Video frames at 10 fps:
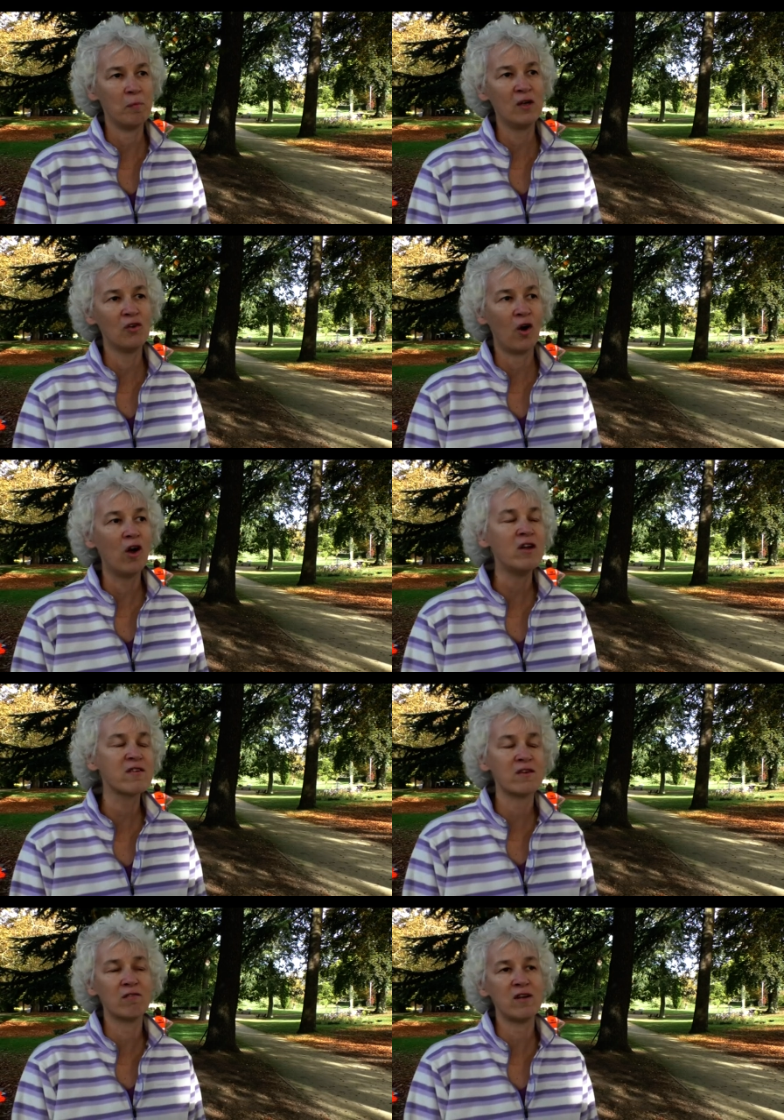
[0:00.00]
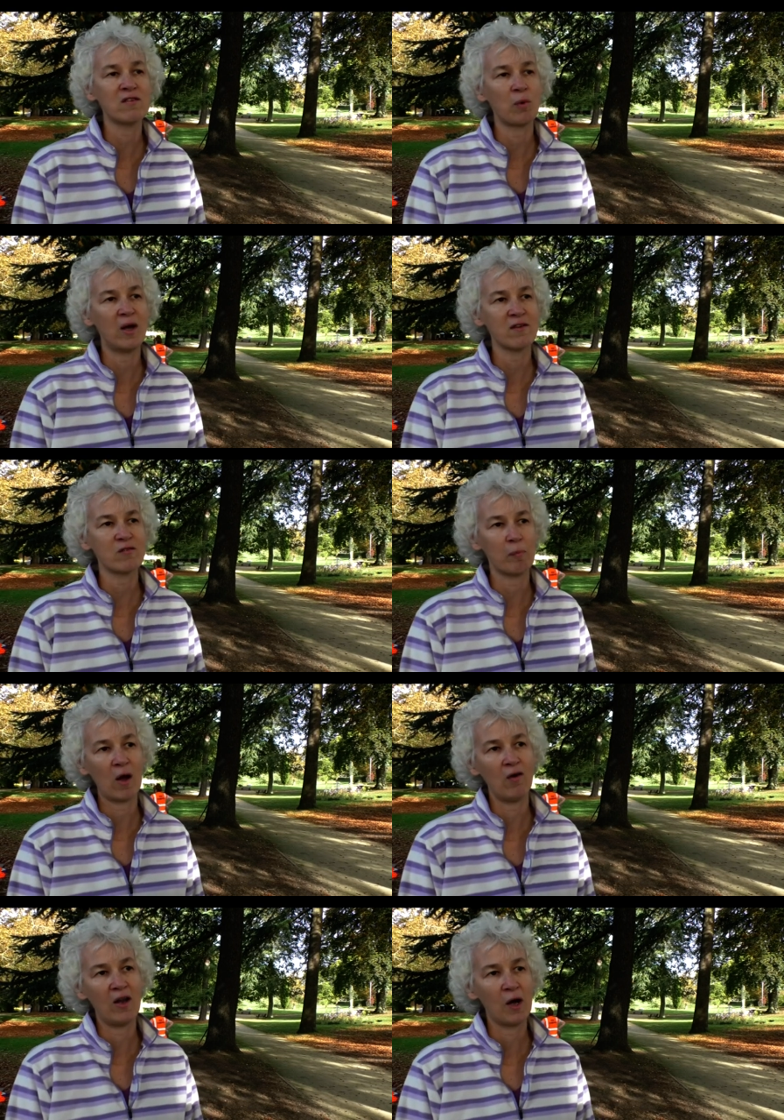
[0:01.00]
mean, not only does it raise awareness
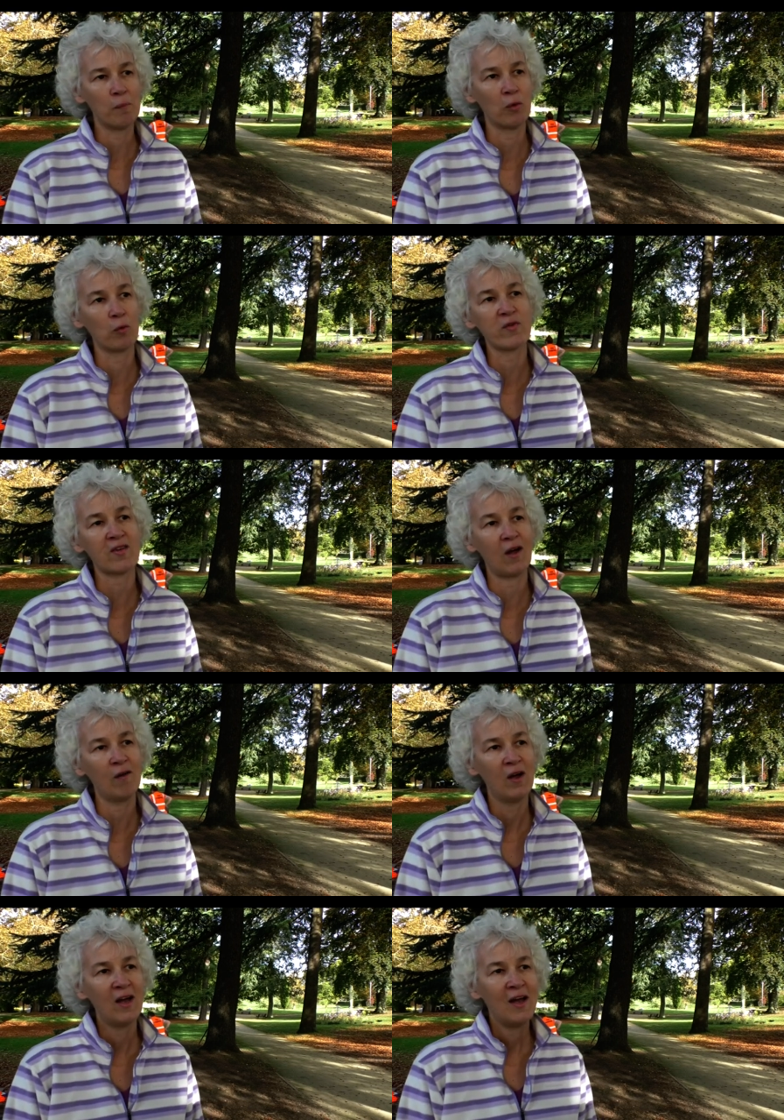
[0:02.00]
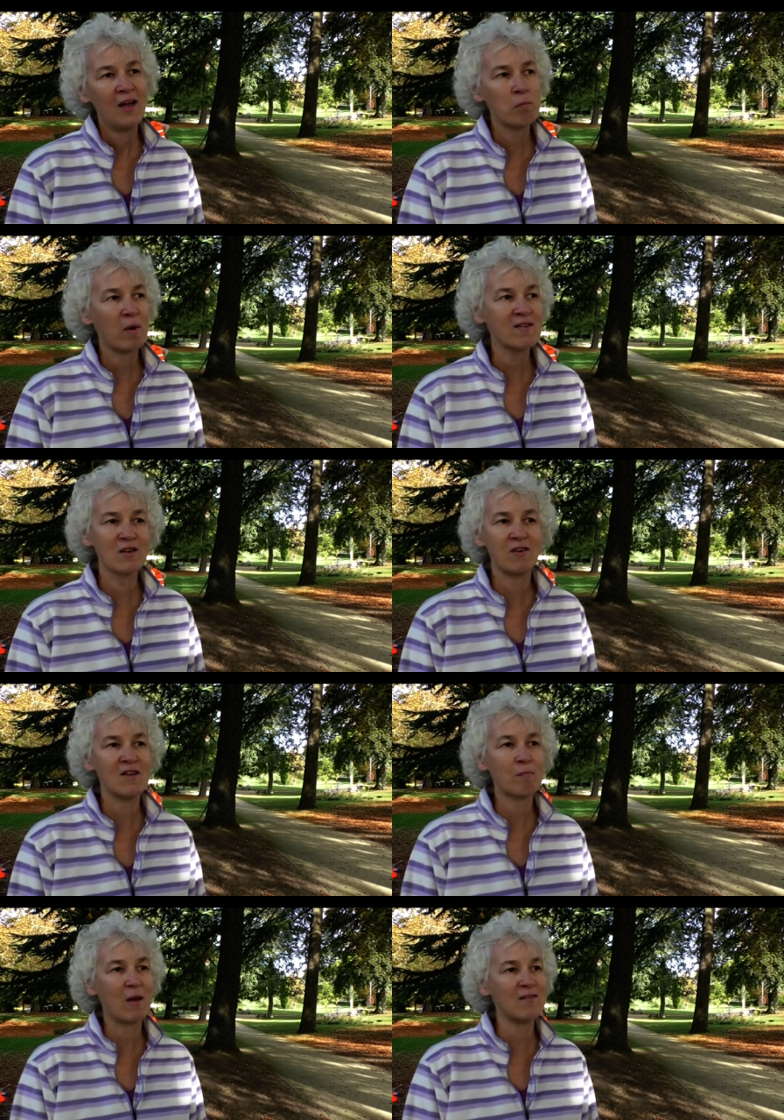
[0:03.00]
for polio, but also it makes the
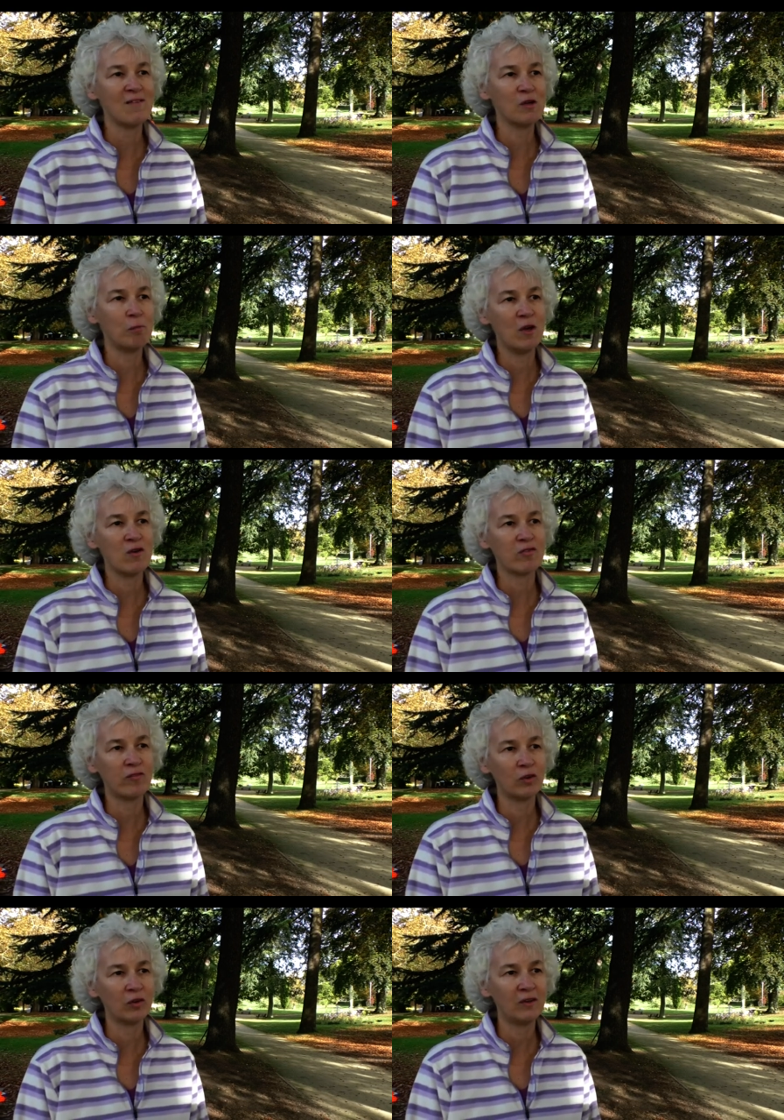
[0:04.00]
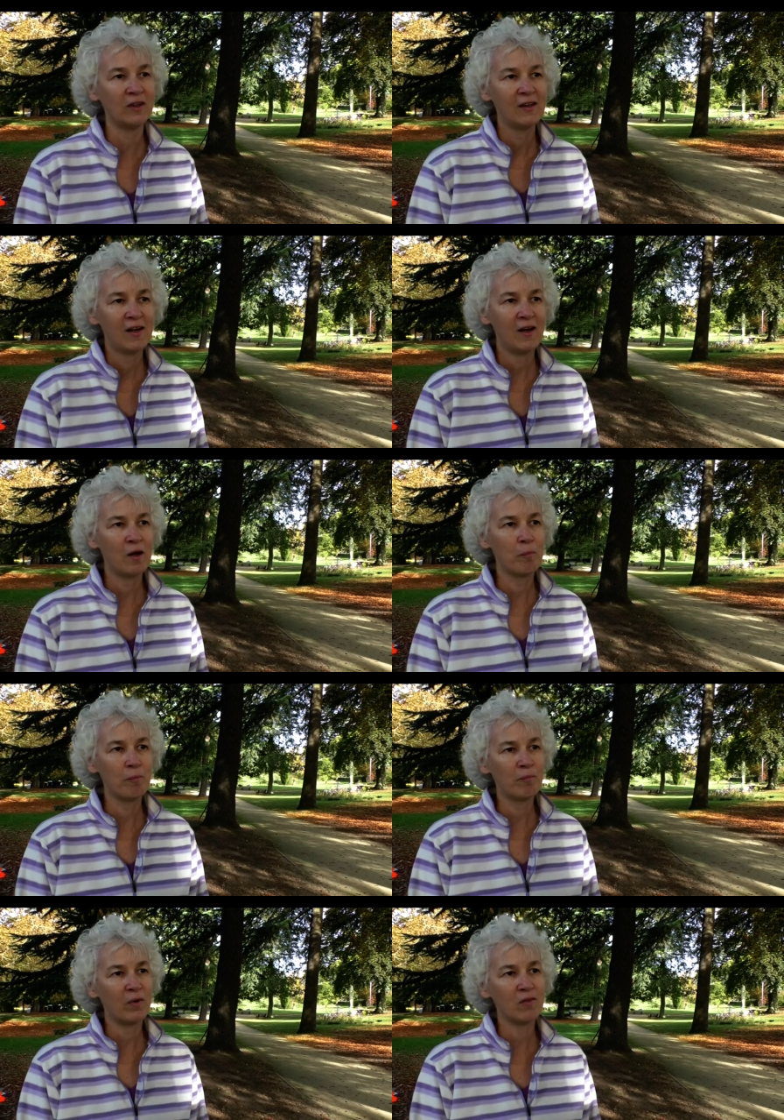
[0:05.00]
green spaces look beautiful,
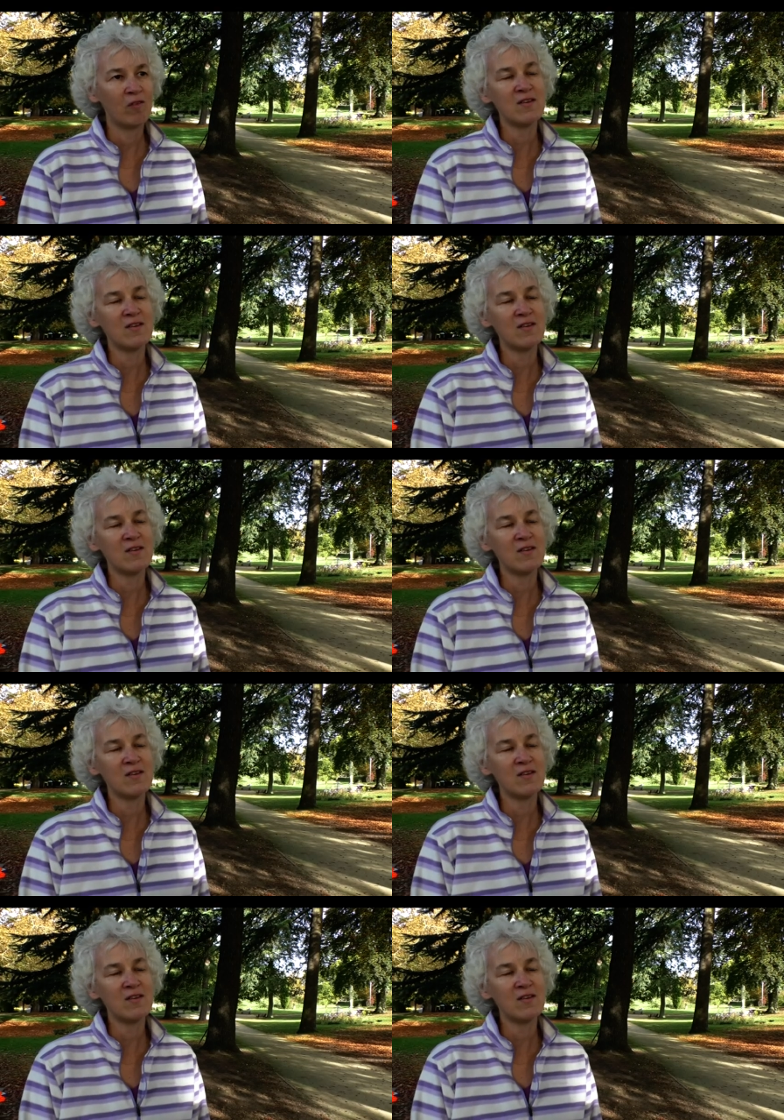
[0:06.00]
um, and